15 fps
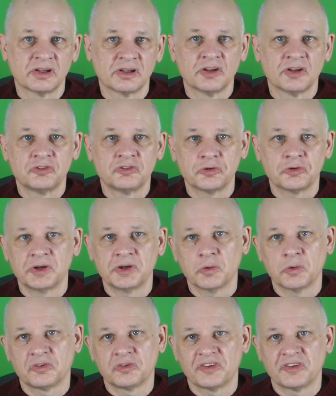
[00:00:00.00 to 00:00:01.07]
during your
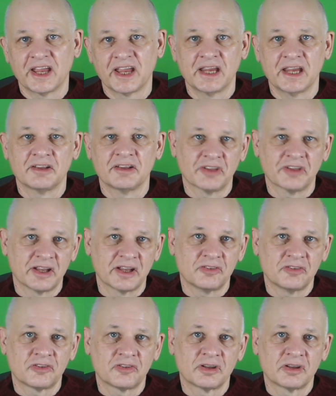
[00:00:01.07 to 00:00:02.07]
stay dates.